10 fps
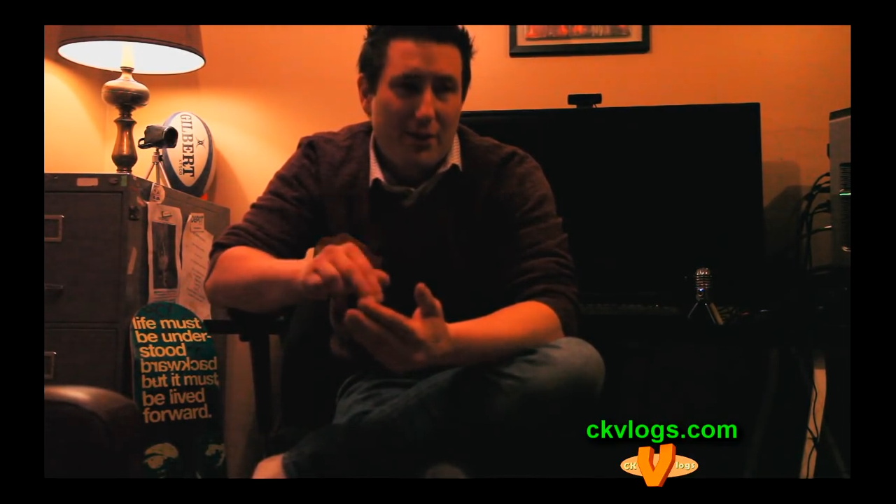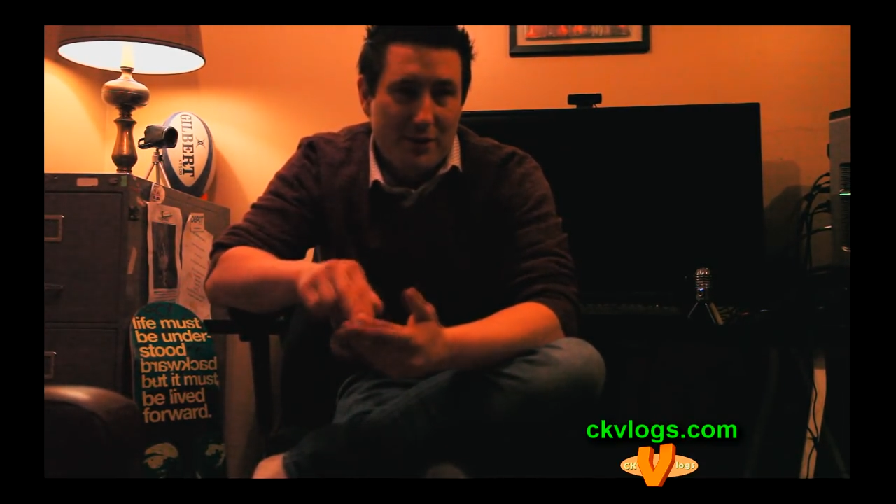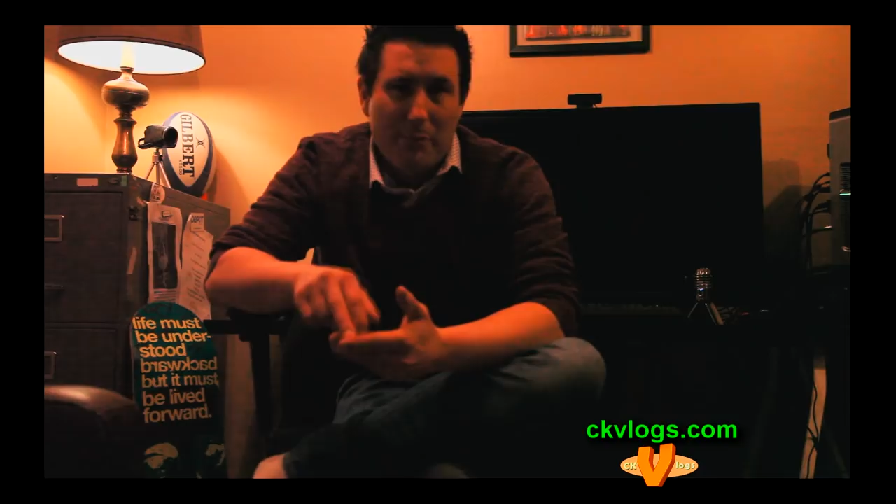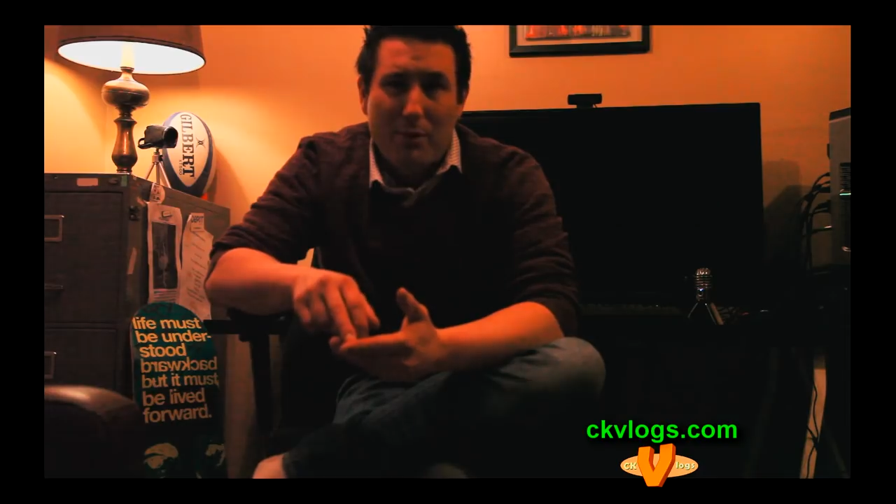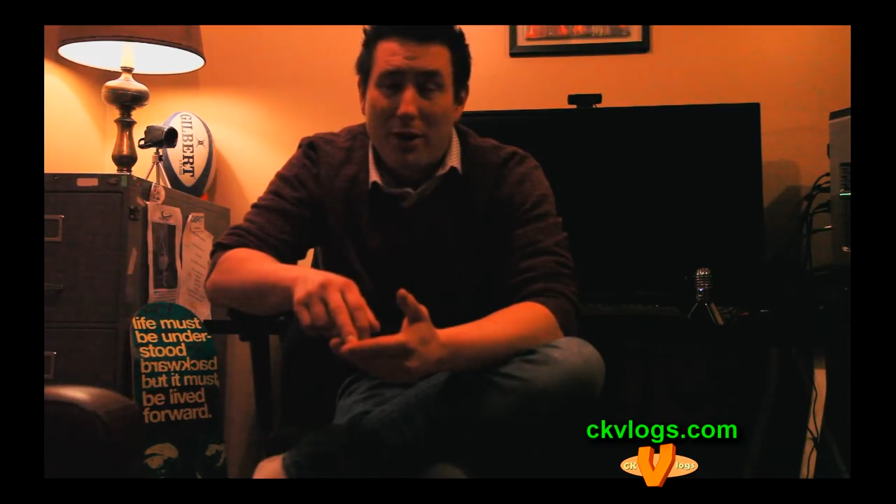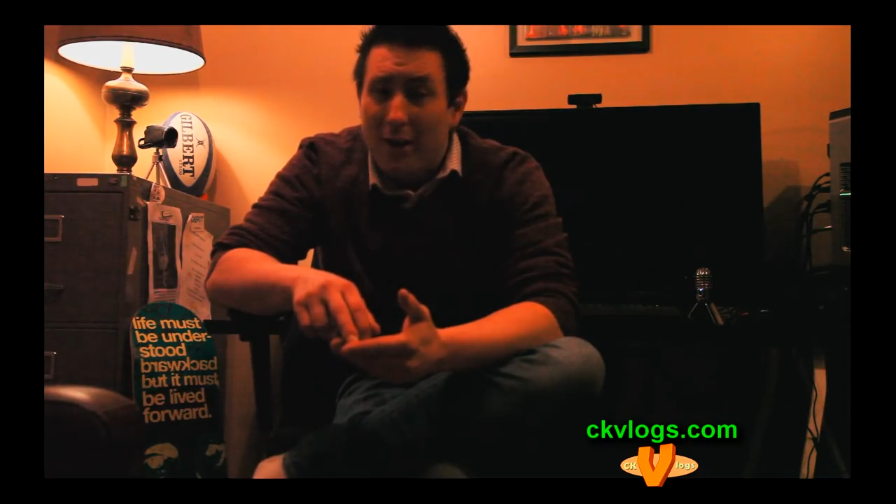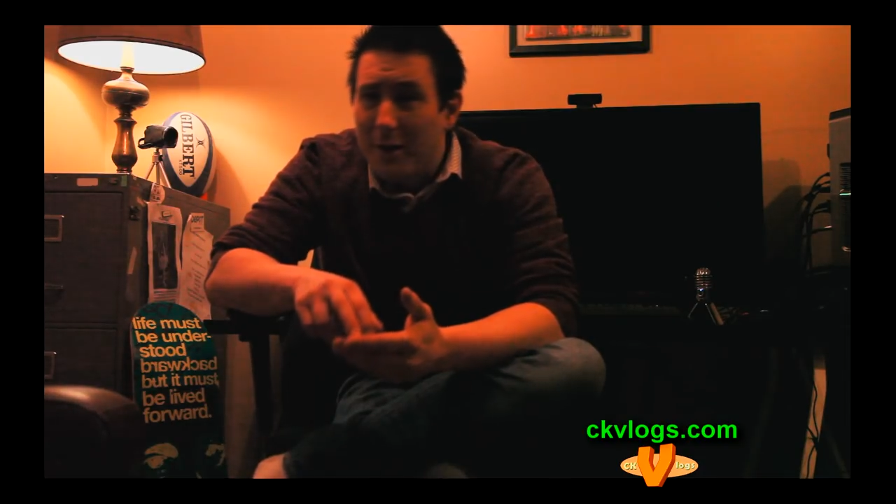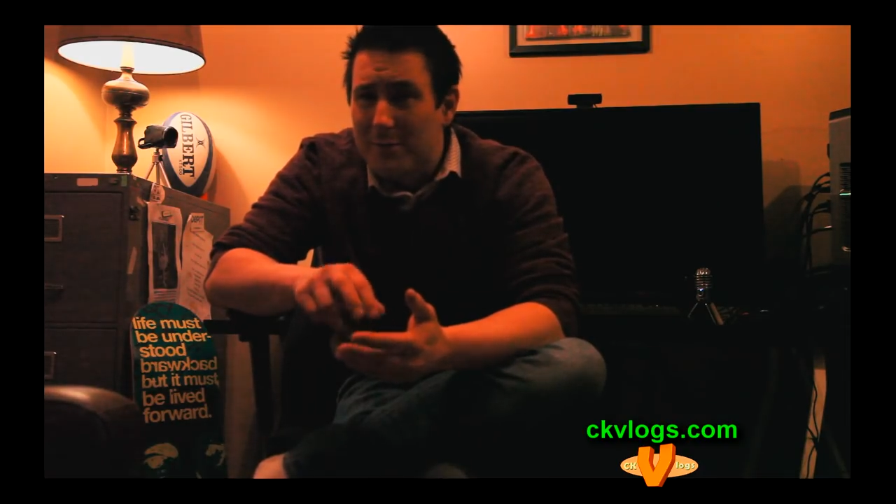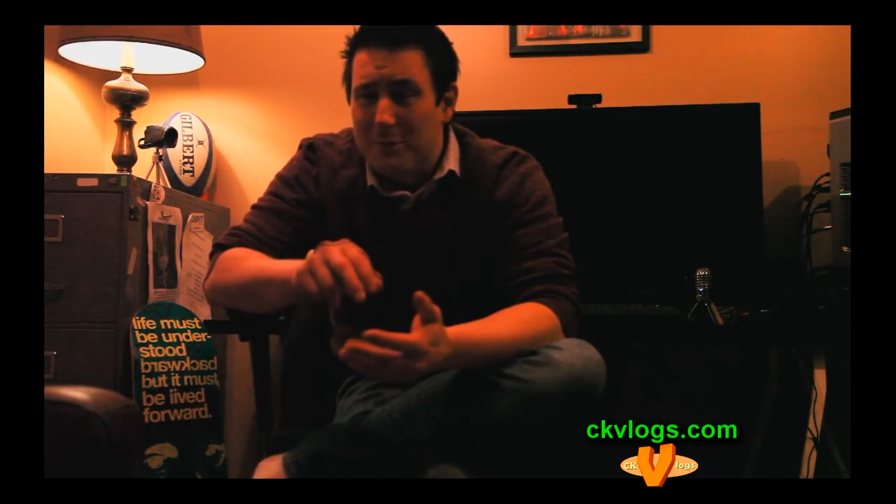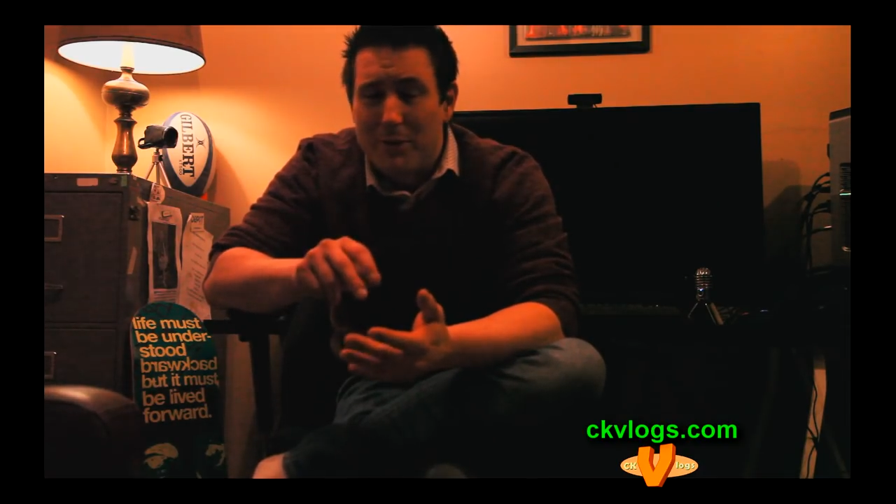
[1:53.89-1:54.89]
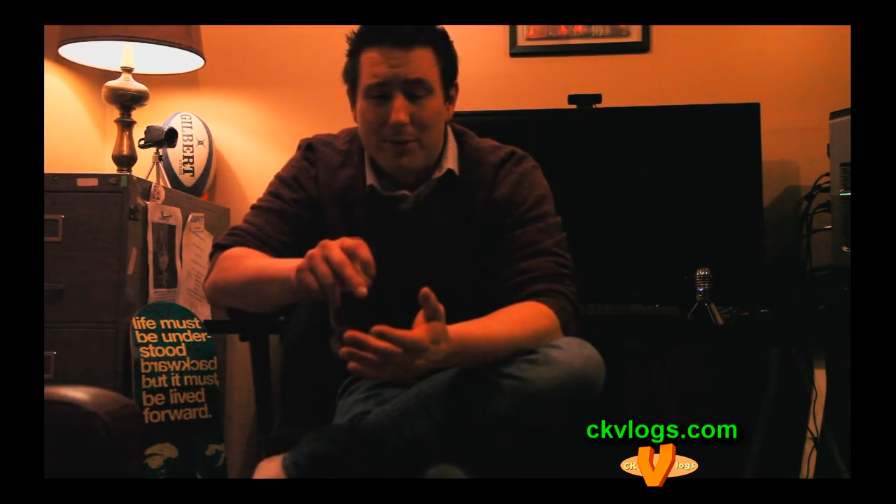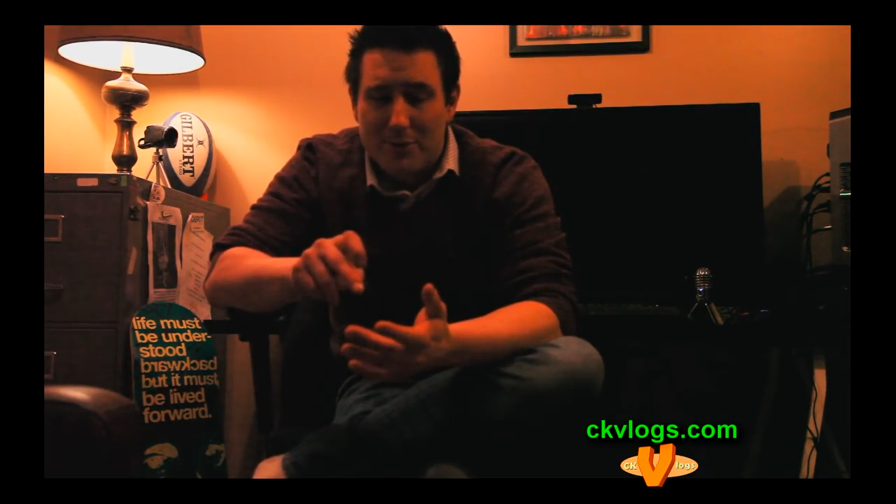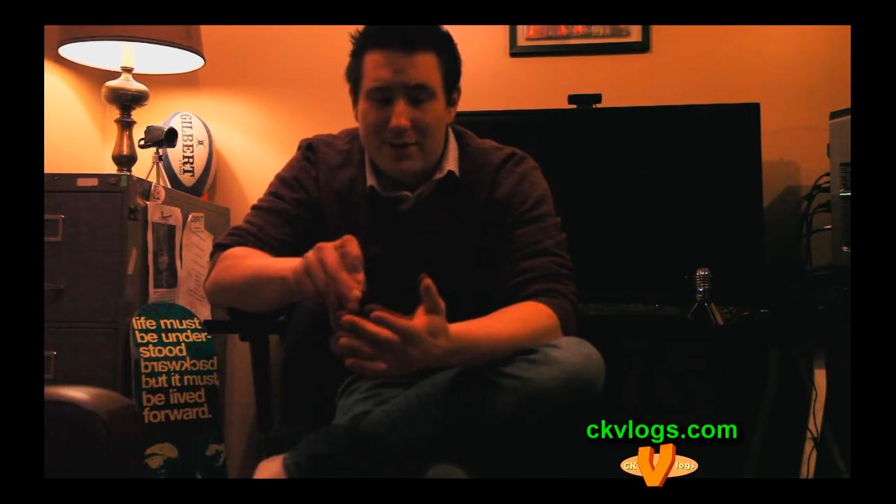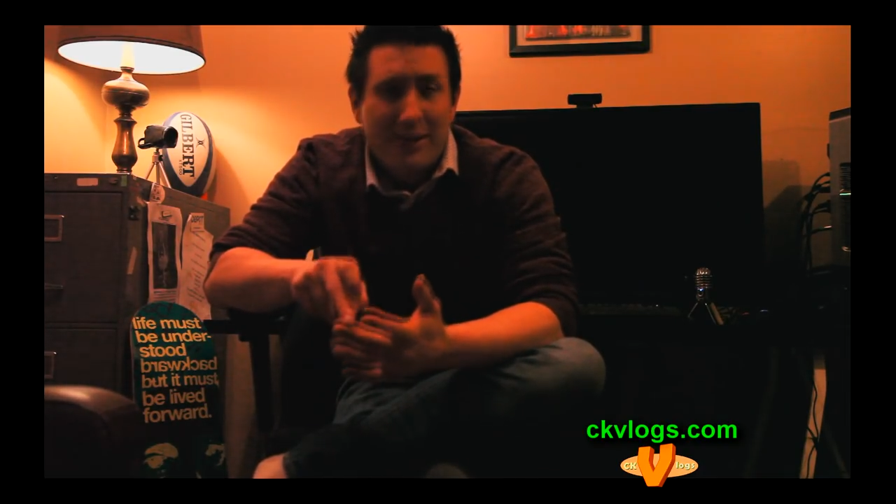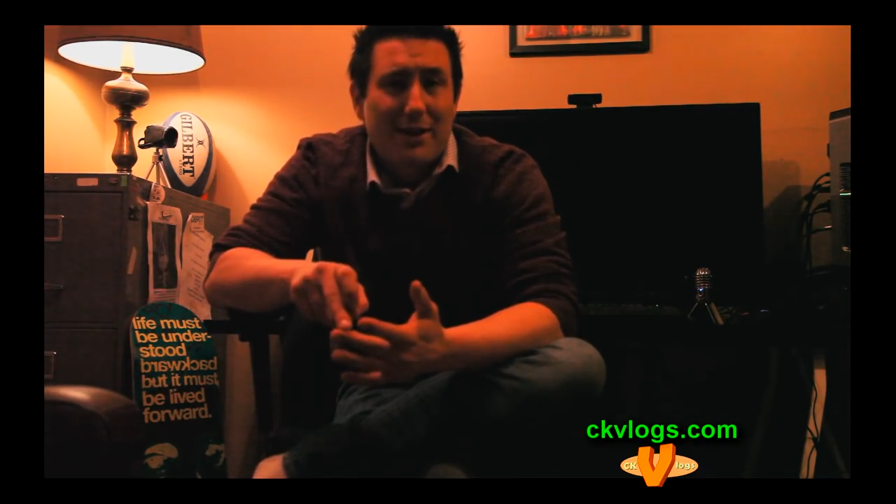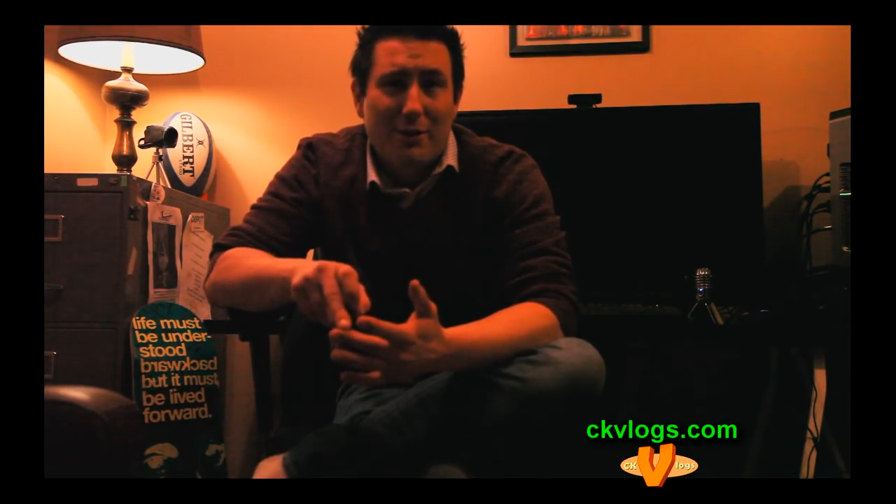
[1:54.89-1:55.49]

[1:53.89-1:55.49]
on-set props, about set